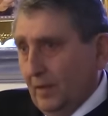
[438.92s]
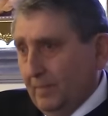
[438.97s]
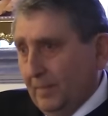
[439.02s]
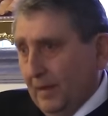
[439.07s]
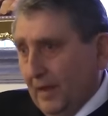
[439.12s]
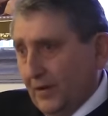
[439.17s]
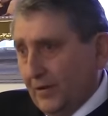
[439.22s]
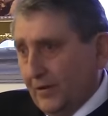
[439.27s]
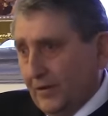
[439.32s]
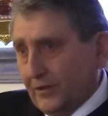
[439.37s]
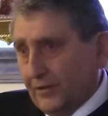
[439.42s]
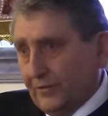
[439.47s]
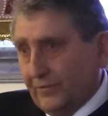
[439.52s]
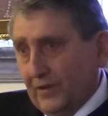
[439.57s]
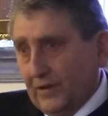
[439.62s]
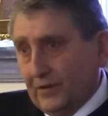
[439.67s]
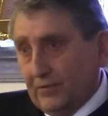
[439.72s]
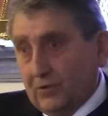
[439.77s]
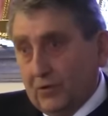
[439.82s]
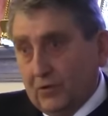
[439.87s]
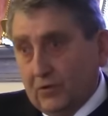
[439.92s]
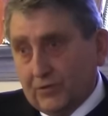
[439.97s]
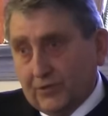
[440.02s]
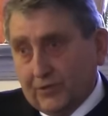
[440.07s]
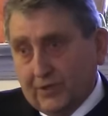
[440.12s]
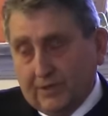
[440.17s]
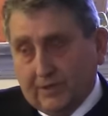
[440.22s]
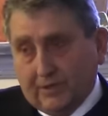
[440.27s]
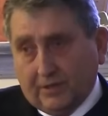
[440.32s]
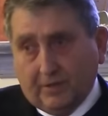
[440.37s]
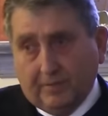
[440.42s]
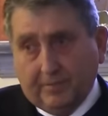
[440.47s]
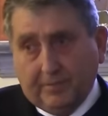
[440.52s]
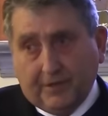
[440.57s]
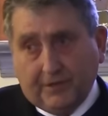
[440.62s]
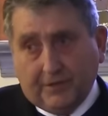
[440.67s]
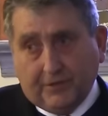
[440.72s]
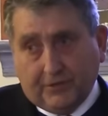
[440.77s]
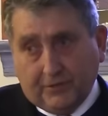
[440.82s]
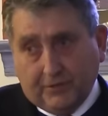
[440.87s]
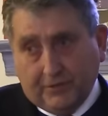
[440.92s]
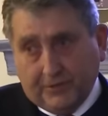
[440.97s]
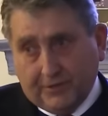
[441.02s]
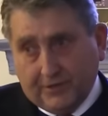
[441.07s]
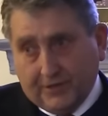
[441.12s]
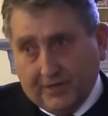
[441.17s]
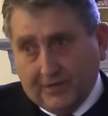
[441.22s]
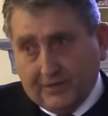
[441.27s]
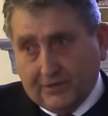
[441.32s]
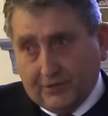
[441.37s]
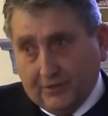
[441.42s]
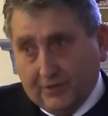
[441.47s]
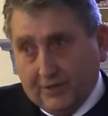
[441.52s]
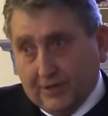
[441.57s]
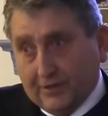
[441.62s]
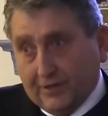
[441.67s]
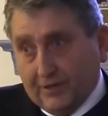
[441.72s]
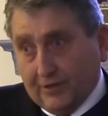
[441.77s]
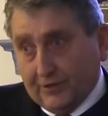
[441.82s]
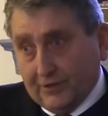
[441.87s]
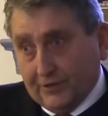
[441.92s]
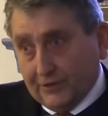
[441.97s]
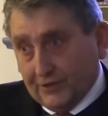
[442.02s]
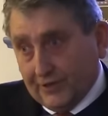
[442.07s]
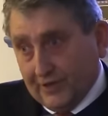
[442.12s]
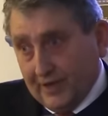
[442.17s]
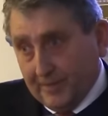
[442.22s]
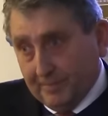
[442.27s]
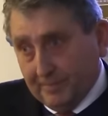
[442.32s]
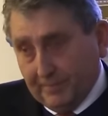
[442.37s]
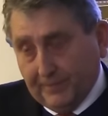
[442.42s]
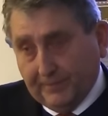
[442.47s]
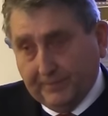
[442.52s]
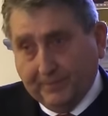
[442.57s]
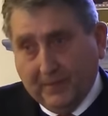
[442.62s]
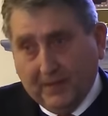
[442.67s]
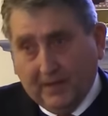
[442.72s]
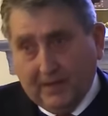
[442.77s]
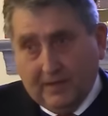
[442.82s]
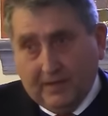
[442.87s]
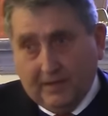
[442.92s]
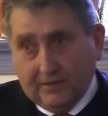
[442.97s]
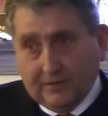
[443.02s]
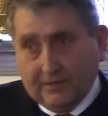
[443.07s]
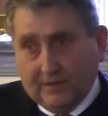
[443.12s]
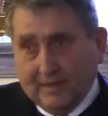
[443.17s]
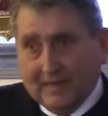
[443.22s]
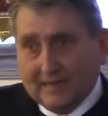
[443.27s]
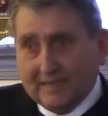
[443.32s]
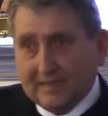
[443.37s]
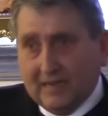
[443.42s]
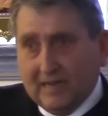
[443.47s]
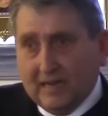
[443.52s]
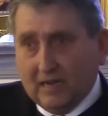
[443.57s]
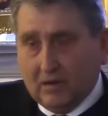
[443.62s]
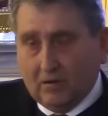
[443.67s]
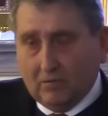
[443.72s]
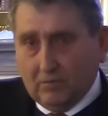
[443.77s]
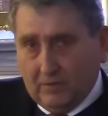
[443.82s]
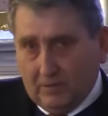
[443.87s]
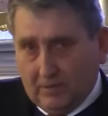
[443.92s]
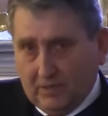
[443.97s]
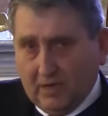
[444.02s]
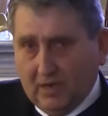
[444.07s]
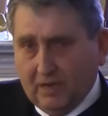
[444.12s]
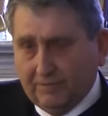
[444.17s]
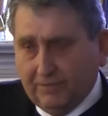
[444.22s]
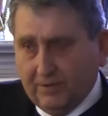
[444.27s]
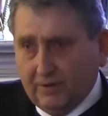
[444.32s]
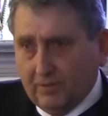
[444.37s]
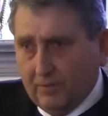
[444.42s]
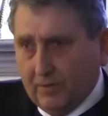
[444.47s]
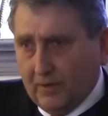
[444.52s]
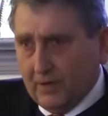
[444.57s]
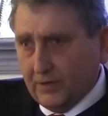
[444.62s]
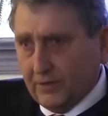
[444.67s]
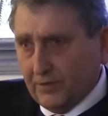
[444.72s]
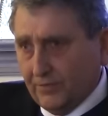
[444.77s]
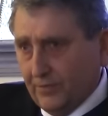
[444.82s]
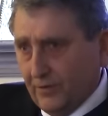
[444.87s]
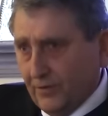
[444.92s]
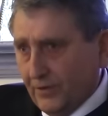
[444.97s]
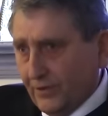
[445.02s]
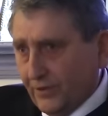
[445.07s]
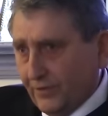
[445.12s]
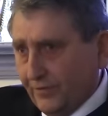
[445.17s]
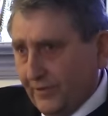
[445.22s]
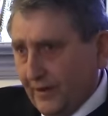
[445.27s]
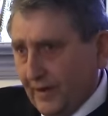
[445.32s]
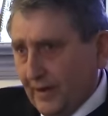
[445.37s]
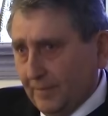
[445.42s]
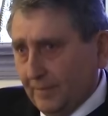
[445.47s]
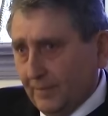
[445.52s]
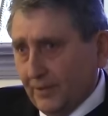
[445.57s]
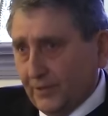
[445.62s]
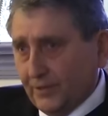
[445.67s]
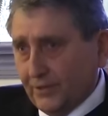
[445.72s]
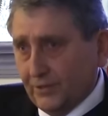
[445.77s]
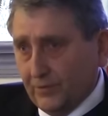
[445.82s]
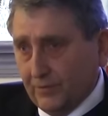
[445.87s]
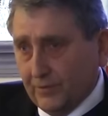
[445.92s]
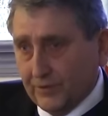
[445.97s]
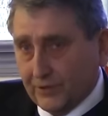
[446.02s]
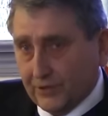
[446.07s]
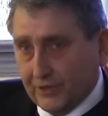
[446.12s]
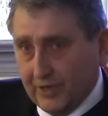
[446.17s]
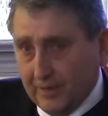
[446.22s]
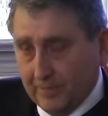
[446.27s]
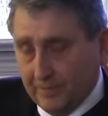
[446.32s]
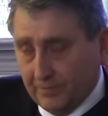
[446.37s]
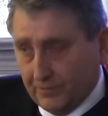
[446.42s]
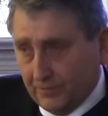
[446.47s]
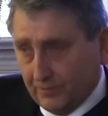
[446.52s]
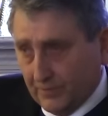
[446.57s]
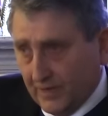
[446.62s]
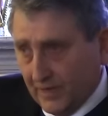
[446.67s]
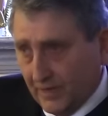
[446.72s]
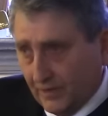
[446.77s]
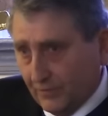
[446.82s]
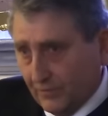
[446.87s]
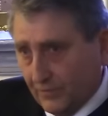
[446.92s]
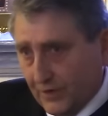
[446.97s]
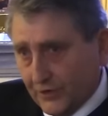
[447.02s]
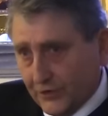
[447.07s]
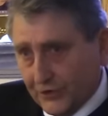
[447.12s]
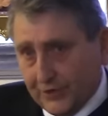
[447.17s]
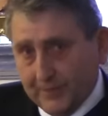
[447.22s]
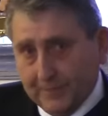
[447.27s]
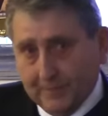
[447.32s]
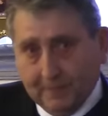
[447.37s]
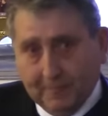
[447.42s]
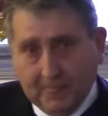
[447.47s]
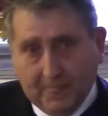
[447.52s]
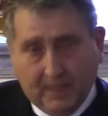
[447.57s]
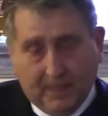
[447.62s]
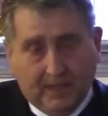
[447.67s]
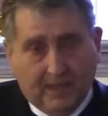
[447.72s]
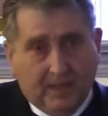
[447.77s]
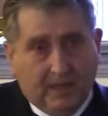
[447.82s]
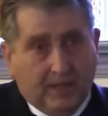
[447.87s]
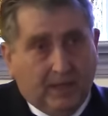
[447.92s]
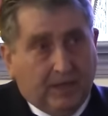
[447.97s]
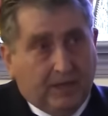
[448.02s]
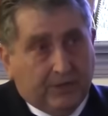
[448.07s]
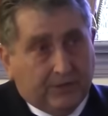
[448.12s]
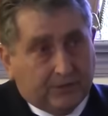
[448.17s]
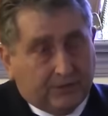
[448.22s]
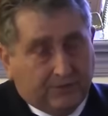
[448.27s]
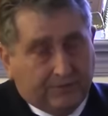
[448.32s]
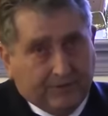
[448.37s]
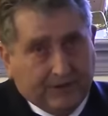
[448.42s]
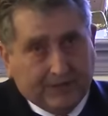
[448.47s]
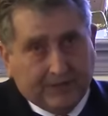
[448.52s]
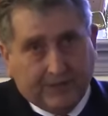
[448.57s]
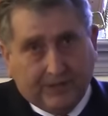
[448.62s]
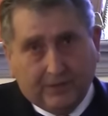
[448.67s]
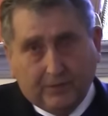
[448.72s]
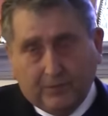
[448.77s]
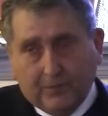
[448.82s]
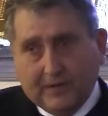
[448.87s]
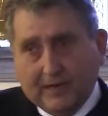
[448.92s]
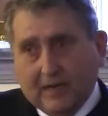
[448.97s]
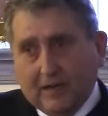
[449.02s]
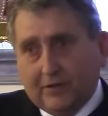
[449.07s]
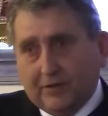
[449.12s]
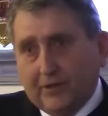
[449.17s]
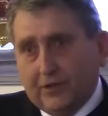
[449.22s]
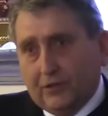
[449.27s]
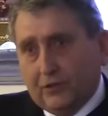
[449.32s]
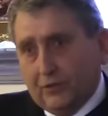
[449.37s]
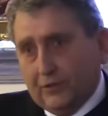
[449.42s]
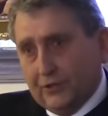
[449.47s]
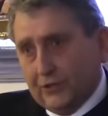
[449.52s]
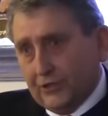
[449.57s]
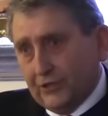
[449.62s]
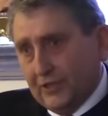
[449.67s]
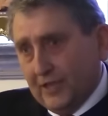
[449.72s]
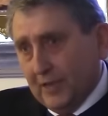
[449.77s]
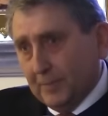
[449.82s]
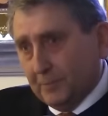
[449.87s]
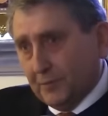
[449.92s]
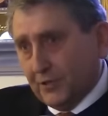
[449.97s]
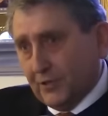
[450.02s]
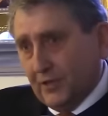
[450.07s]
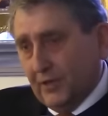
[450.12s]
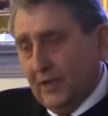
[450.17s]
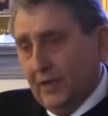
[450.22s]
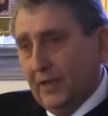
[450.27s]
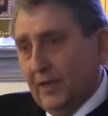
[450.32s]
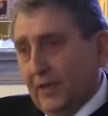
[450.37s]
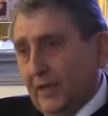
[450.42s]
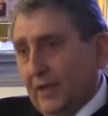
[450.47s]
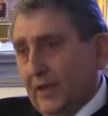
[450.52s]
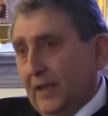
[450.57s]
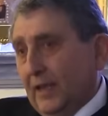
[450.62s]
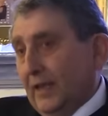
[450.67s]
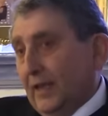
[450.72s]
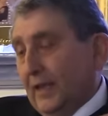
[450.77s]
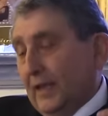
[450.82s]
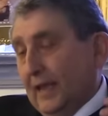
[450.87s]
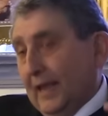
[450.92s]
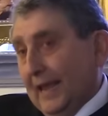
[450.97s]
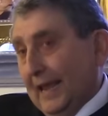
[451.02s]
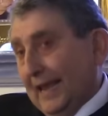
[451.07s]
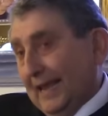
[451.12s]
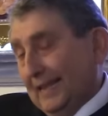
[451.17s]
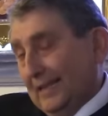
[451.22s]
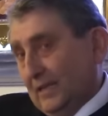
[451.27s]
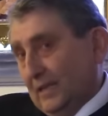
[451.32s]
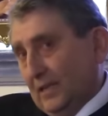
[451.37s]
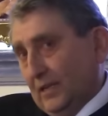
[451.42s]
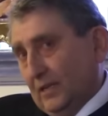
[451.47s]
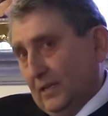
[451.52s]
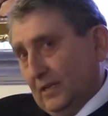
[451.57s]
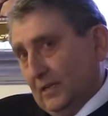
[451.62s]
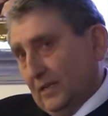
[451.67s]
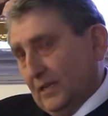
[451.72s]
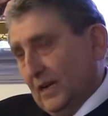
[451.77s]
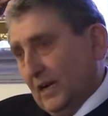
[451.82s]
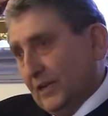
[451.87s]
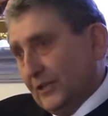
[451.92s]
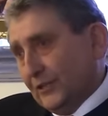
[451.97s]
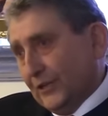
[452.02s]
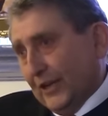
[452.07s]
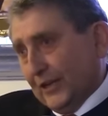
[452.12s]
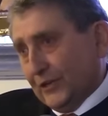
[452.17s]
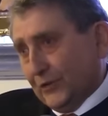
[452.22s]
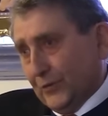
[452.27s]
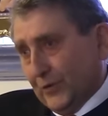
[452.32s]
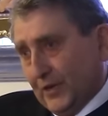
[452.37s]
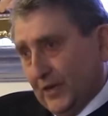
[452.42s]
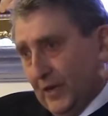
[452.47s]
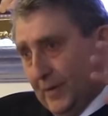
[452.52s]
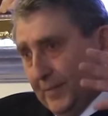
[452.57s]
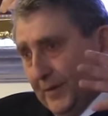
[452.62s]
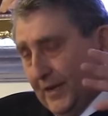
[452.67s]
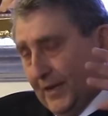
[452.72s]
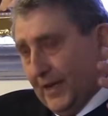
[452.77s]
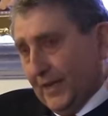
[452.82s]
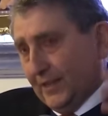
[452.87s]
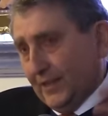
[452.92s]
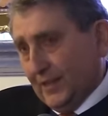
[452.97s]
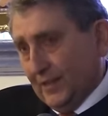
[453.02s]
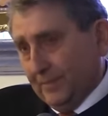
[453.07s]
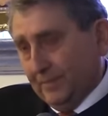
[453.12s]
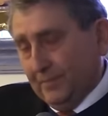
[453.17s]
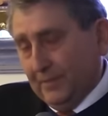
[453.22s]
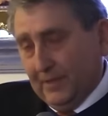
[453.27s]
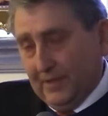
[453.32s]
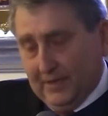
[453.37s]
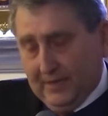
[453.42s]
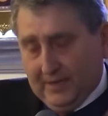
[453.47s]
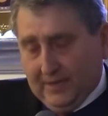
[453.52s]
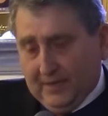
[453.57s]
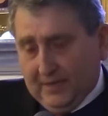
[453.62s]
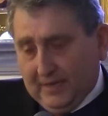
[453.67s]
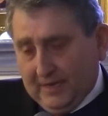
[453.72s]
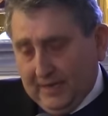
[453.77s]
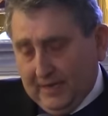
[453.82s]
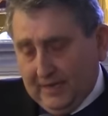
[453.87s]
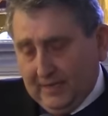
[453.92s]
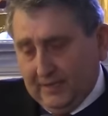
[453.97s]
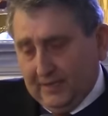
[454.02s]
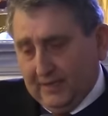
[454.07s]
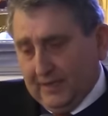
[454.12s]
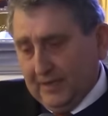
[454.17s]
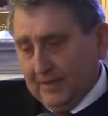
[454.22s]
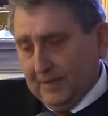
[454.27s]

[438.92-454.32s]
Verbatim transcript: Baroness von Rosen, committed suicide so that they could escape. So that's how tough it was for these families to escape throughout of Russia. So finally, they went out into the steppes, and Cossacks were coming at them. And